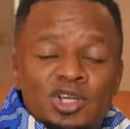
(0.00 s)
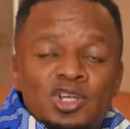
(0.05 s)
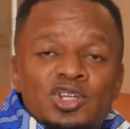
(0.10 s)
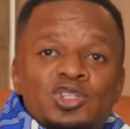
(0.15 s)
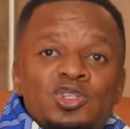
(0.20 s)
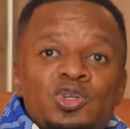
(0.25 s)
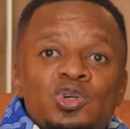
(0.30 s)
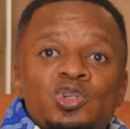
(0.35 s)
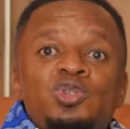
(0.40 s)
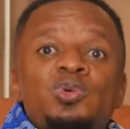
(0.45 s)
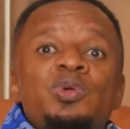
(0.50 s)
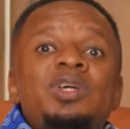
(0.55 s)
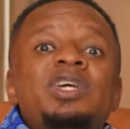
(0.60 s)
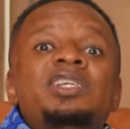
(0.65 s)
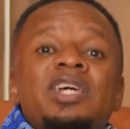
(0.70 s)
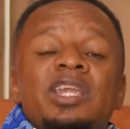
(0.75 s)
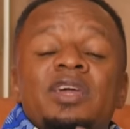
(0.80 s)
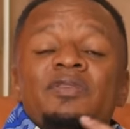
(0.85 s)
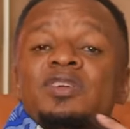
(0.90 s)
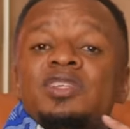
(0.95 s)
So to
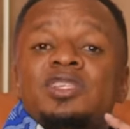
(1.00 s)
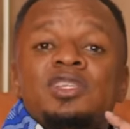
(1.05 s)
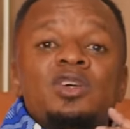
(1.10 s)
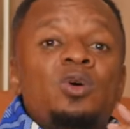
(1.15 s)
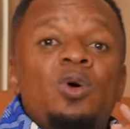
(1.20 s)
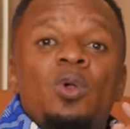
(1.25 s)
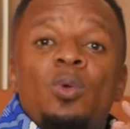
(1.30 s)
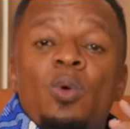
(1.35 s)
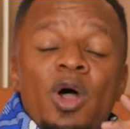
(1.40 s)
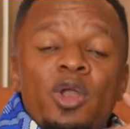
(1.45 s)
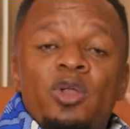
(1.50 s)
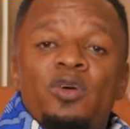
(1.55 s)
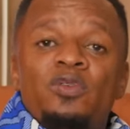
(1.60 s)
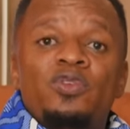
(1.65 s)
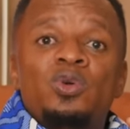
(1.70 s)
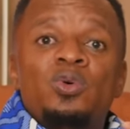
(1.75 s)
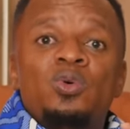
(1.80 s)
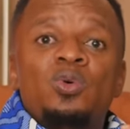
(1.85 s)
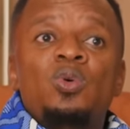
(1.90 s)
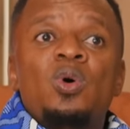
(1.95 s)
each and every single one of
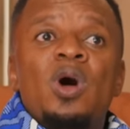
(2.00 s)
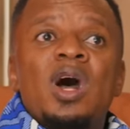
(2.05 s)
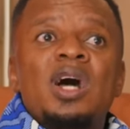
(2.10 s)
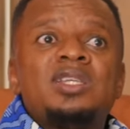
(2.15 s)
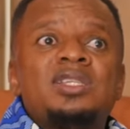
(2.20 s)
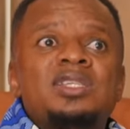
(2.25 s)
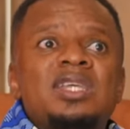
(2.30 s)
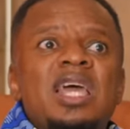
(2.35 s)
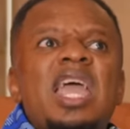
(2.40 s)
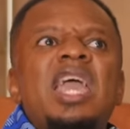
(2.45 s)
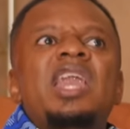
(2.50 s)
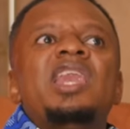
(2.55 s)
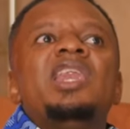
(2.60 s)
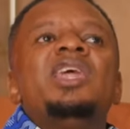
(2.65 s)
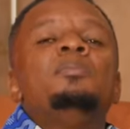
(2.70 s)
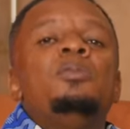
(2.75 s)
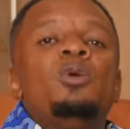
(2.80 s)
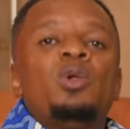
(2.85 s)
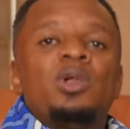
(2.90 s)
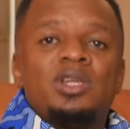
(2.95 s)
you who has
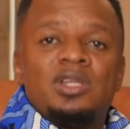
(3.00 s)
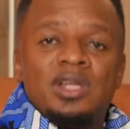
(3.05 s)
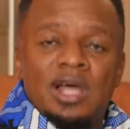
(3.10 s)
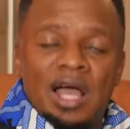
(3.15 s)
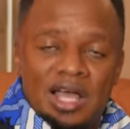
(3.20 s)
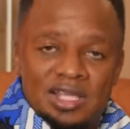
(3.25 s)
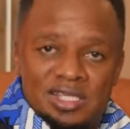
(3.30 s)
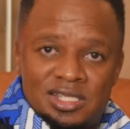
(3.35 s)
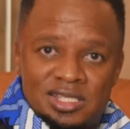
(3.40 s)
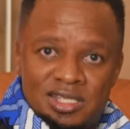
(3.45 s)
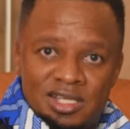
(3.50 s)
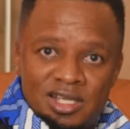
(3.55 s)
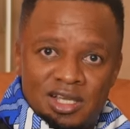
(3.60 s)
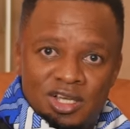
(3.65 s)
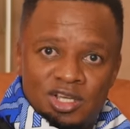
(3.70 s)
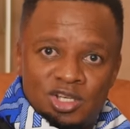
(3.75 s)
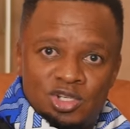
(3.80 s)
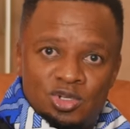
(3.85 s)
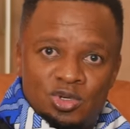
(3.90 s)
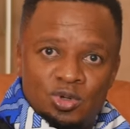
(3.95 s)
enabled us
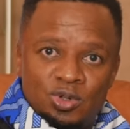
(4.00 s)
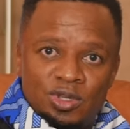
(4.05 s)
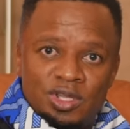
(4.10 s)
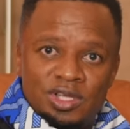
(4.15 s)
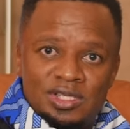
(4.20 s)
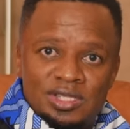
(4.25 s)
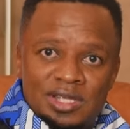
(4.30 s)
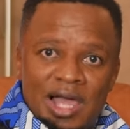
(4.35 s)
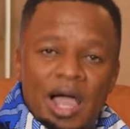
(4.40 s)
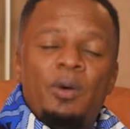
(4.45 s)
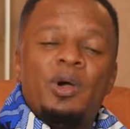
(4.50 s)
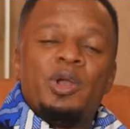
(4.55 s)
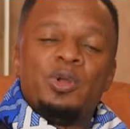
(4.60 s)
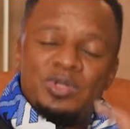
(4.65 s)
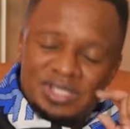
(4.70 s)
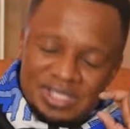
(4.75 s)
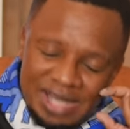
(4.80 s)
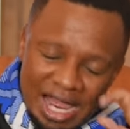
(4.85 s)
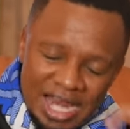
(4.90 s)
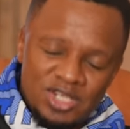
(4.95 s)
to do this, I want to
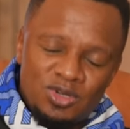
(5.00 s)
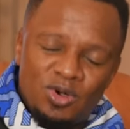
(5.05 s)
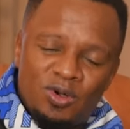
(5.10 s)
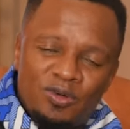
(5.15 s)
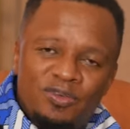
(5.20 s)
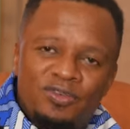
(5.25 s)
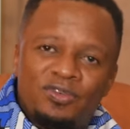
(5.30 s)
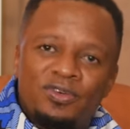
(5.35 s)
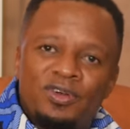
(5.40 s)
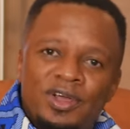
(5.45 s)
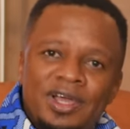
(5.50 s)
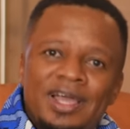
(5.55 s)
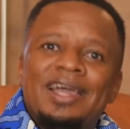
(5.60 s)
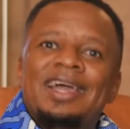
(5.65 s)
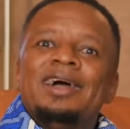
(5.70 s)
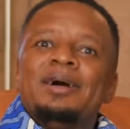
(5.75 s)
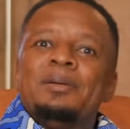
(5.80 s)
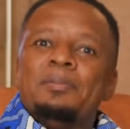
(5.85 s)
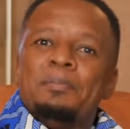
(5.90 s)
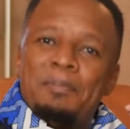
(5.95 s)
start off
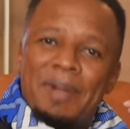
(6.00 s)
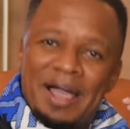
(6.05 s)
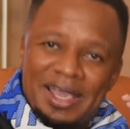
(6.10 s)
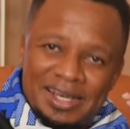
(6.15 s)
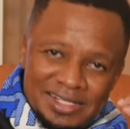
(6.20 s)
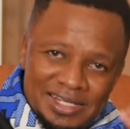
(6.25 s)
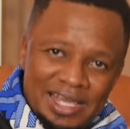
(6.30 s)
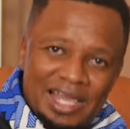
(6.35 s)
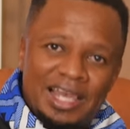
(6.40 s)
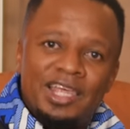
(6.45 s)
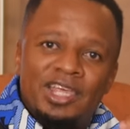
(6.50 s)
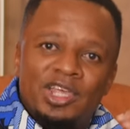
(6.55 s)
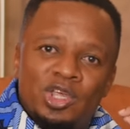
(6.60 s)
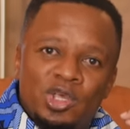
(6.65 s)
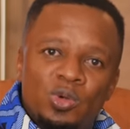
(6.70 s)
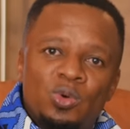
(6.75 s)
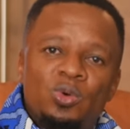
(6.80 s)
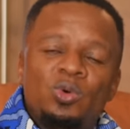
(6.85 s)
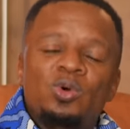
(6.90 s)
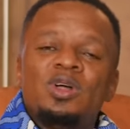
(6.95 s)
by telling
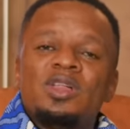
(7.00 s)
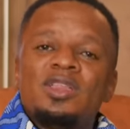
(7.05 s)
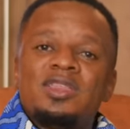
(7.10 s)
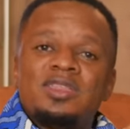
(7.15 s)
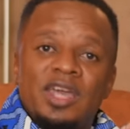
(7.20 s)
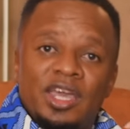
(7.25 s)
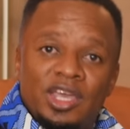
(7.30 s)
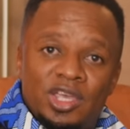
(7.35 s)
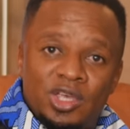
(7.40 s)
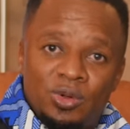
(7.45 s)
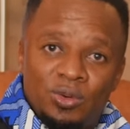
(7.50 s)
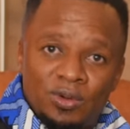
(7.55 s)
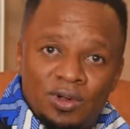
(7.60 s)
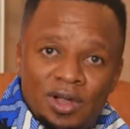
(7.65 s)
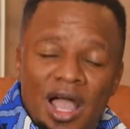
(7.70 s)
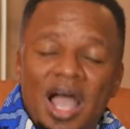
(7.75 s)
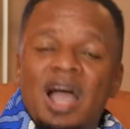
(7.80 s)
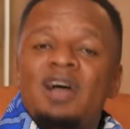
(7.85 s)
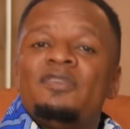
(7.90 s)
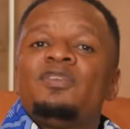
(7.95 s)
you thank you.
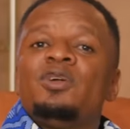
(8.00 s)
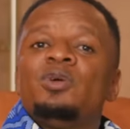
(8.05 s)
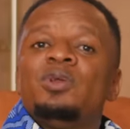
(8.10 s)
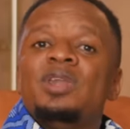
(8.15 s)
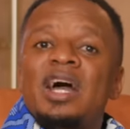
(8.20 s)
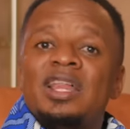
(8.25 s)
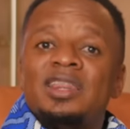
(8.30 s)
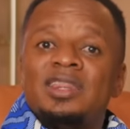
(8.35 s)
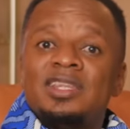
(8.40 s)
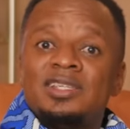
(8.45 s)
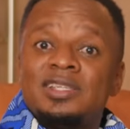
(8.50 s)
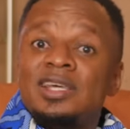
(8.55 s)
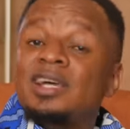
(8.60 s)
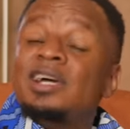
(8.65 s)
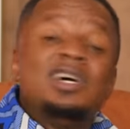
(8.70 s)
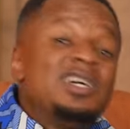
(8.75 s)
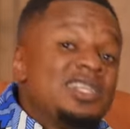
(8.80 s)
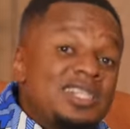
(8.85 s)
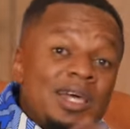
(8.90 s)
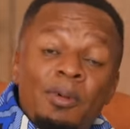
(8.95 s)
Have you done this?
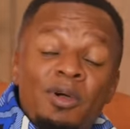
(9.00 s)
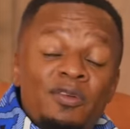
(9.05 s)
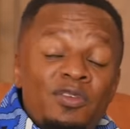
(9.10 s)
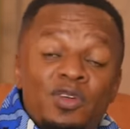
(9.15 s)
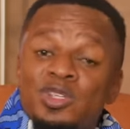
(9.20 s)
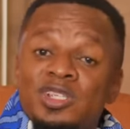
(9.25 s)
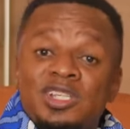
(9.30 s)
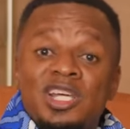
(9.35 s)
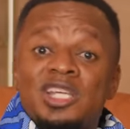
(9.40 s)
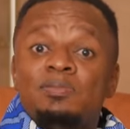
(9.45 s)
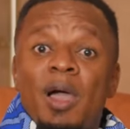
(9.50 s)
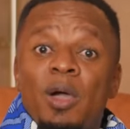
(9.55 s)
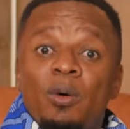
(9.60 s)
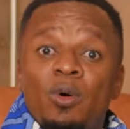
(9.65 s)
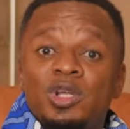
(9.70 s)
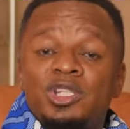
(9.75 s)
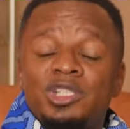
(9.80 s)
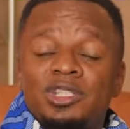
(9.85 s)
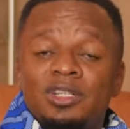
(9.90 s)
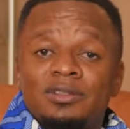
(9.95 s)
Some of you is just by
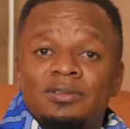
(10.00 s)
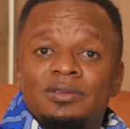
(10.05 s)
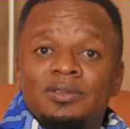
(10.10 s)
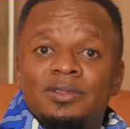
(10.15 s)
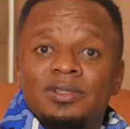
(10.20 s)
watching.